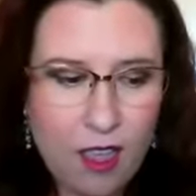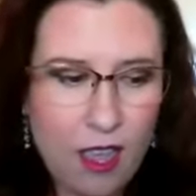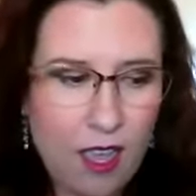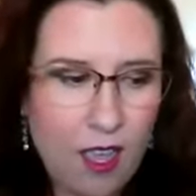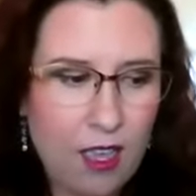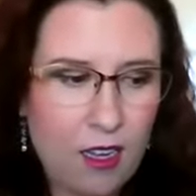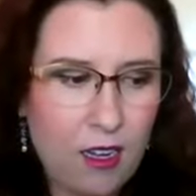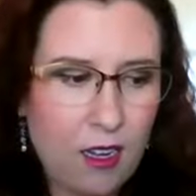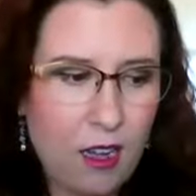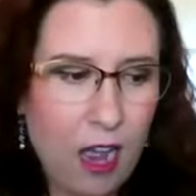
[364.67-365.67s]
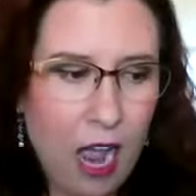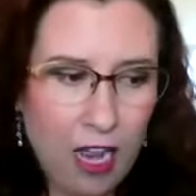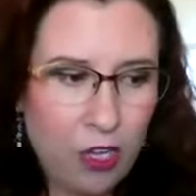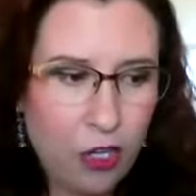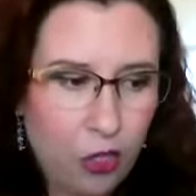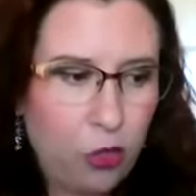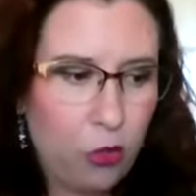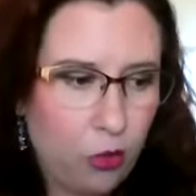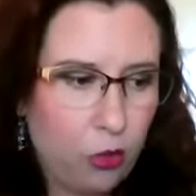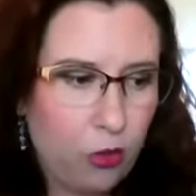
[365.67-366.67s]
And I
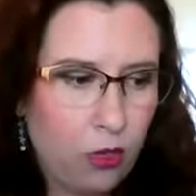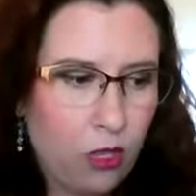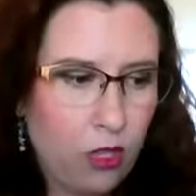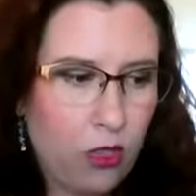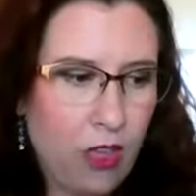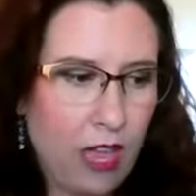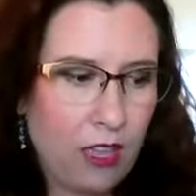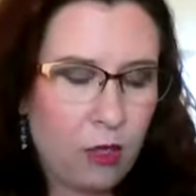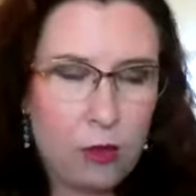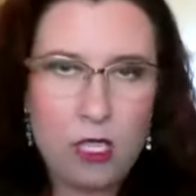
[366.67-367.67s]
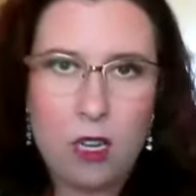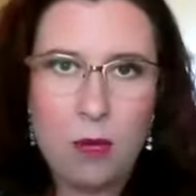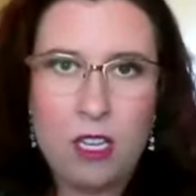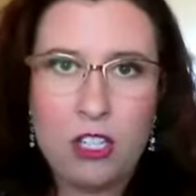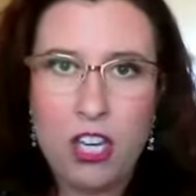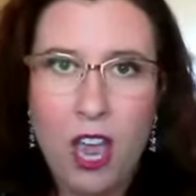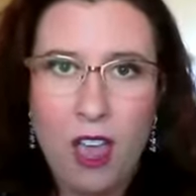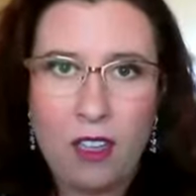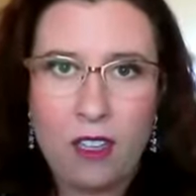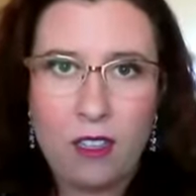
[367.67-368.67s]
knew that there was going to be a
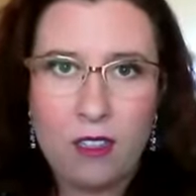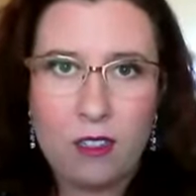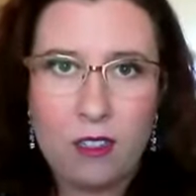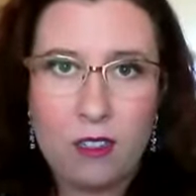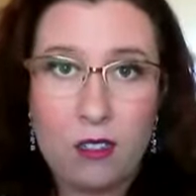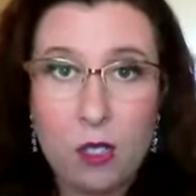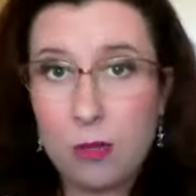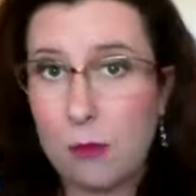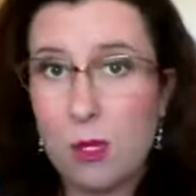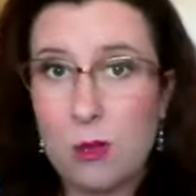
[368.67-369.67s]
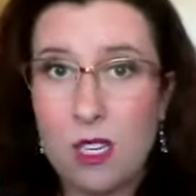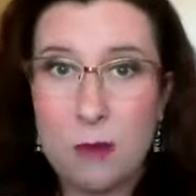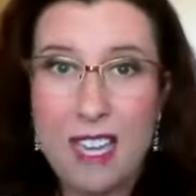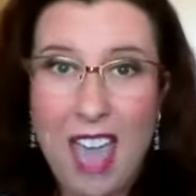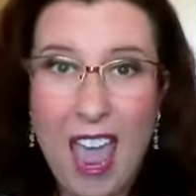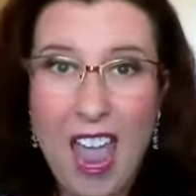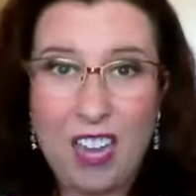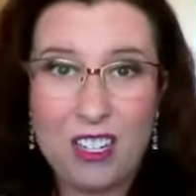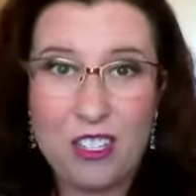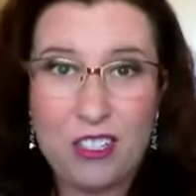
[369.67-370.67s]
check. Sometimes there was going to be
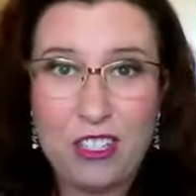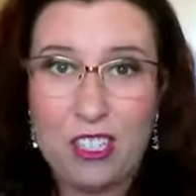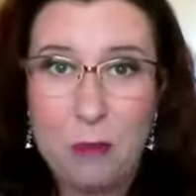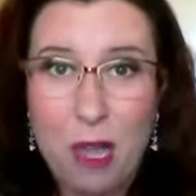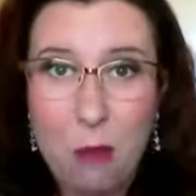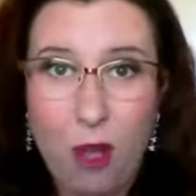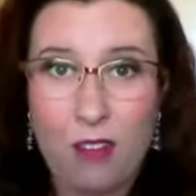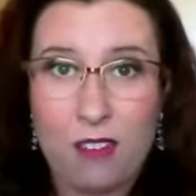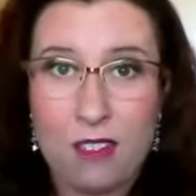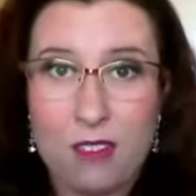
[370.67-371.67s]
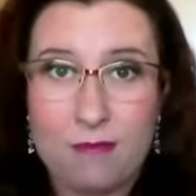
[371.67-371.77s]
cash in the mailbox.